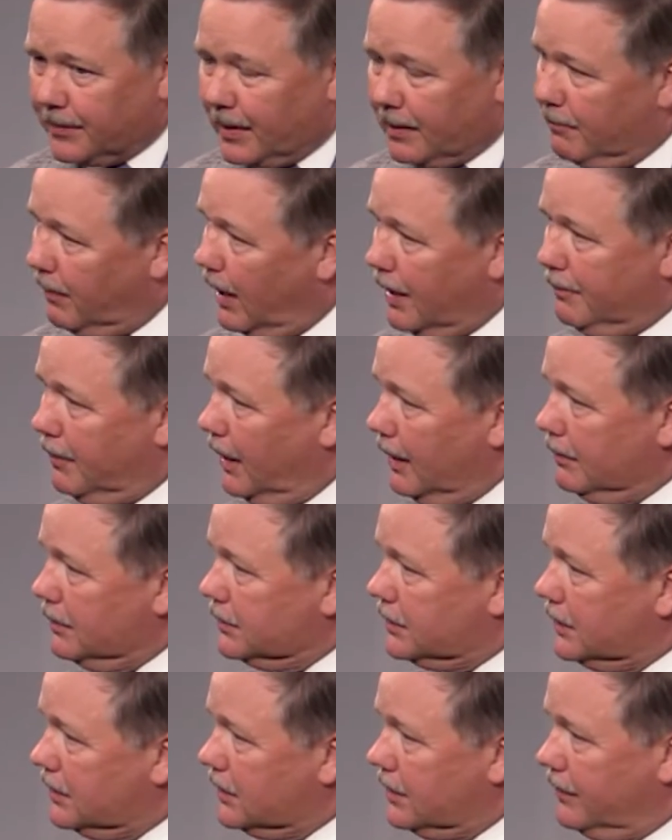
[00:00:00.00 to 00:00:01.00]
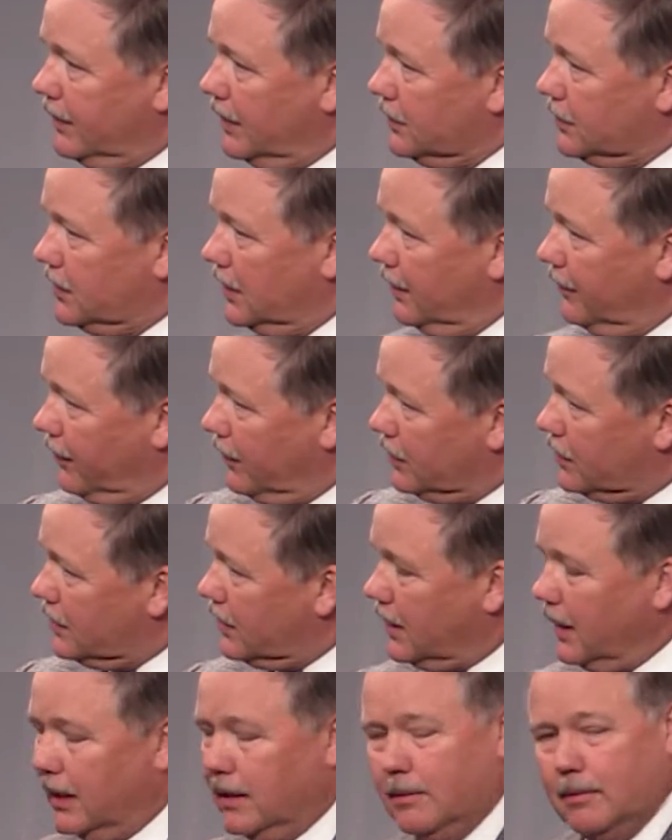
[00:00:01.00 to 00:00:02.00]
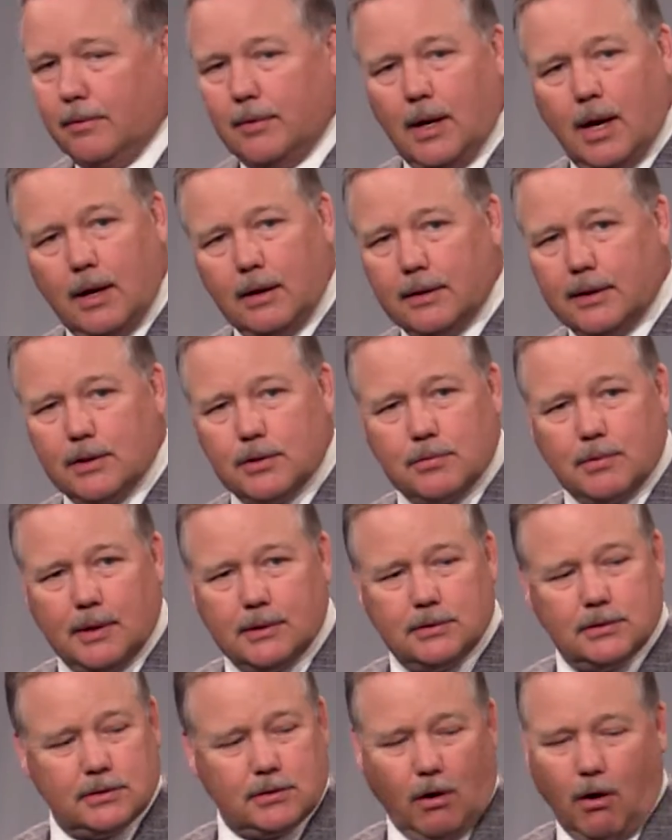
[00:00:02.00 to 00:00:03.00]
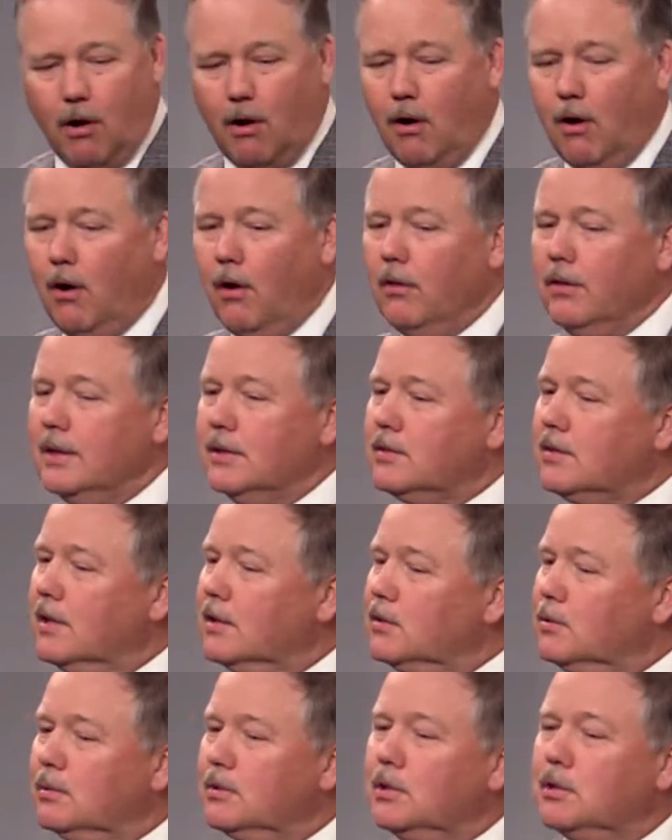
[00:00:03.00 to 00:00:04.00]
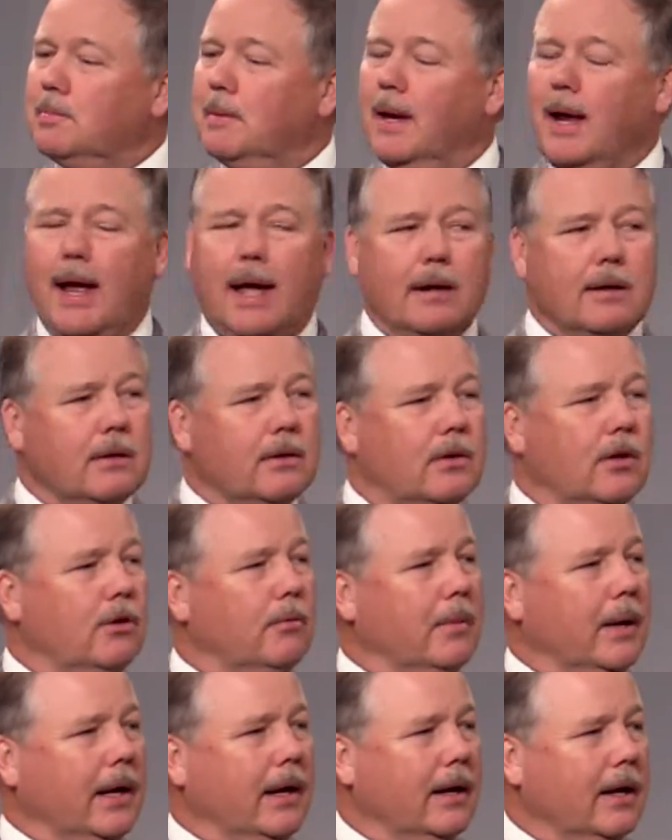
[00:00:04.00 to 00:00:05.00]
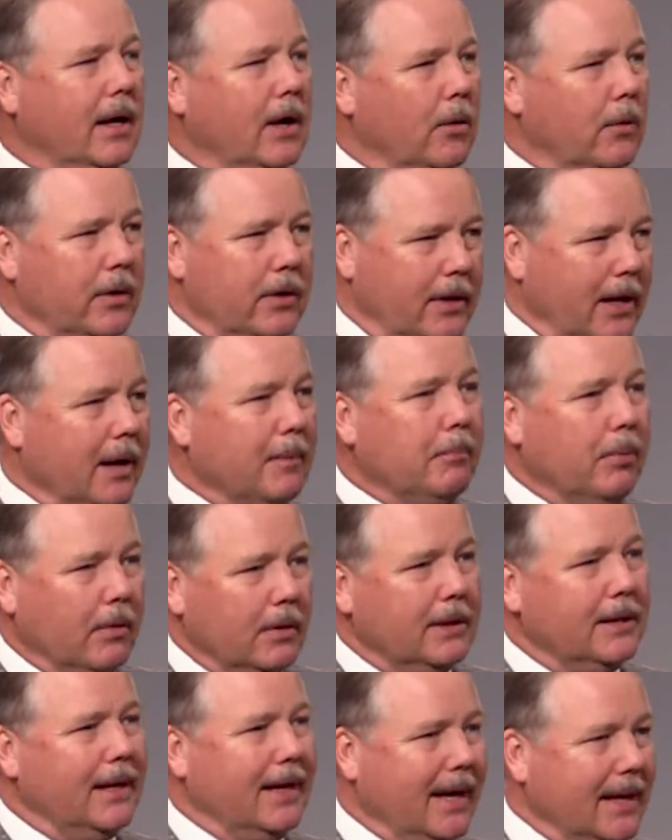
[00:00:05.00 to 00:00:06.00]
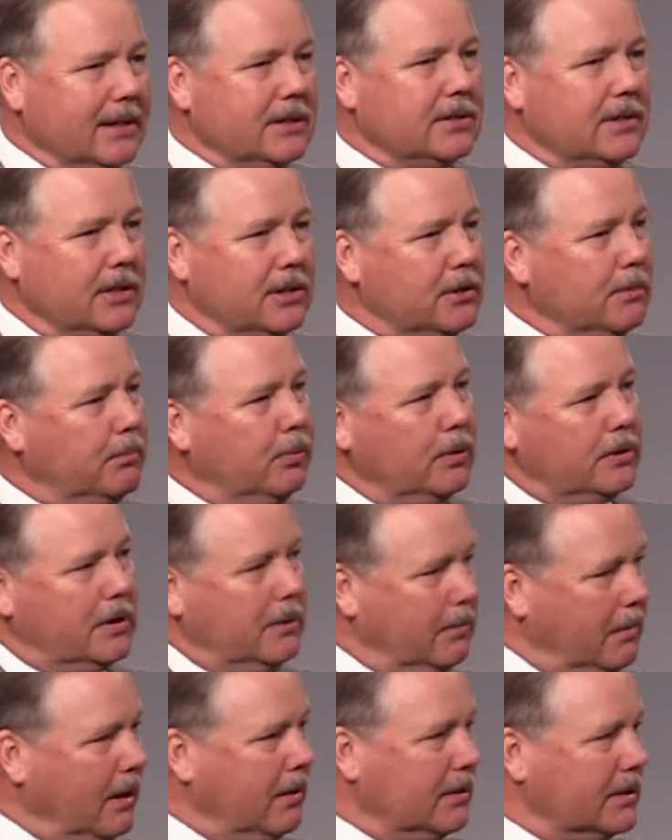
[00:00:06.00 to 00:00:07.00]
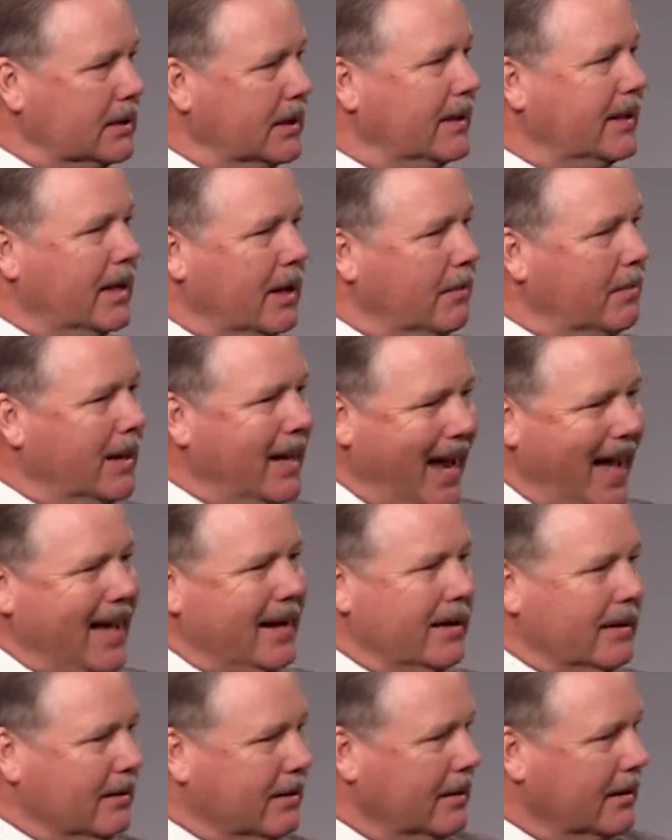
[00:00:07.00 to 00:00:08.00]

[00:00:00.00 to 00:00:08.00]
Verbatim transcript: My Bible says if I'll seek first the kingdom of God and His righteousness, all these things will just be added to me. Well, you got to pull in the gas station, put the in, and then it'll be added.